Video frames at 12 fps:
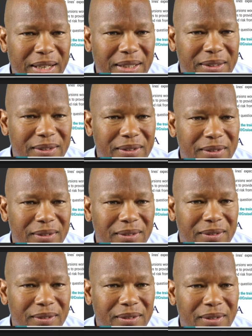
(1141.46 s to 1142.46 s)
there.
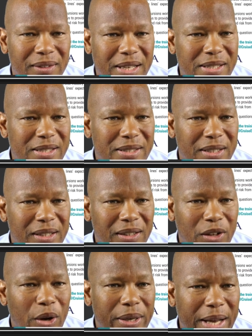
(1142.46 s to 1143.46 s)
This is,
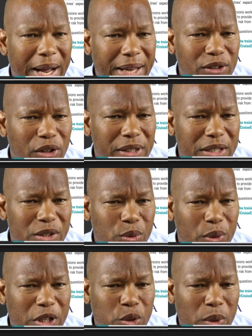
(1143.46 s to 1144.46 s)
no, I thought this
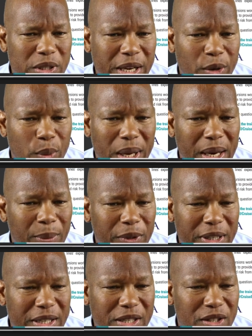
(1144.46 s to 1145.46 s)
was Anguilla,
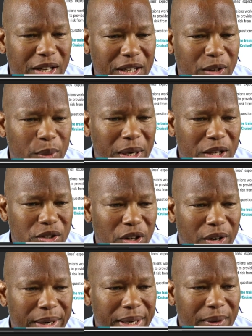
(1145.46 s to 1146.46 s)
but it is not Anguilla,
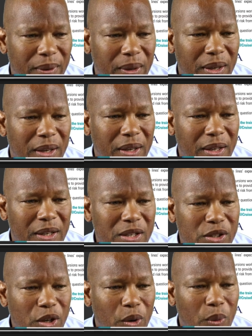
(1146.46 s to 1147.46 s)
sorry.
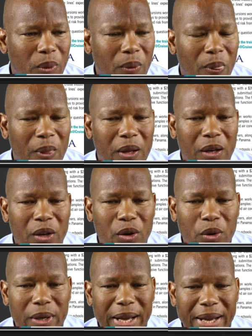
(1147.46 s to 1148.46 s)
So
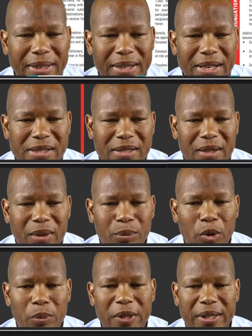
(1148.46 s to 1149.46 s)
look at this
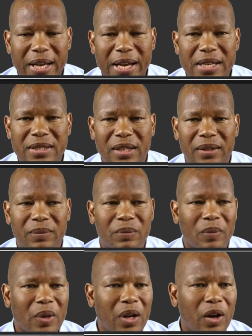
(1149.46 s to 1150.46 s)
publication.
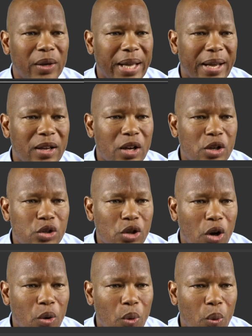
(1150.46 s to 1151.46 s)
Okay,
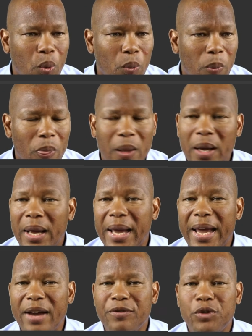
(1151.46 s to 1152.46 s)
so
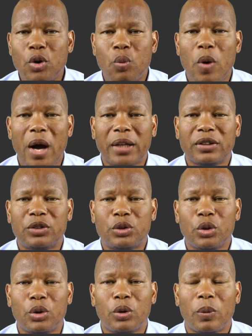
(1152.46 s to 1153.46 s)
if you
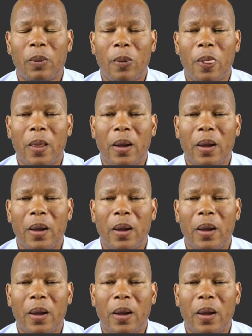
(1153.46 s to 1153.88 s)
want to